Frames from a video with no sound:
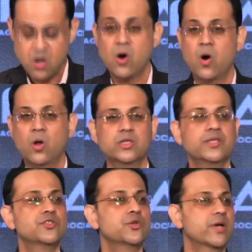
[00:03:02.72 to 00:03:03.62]
all this
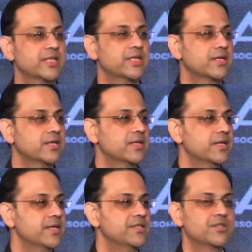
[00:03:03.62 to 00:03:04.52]
together
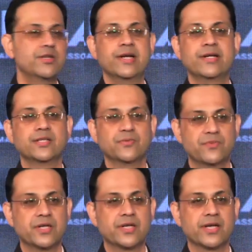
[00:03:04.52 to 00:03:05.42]
is creating the
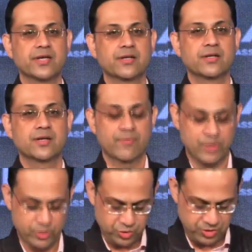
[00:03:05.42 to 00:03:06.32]
fintech
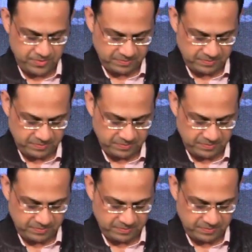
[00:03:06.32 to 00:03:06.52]
revolution.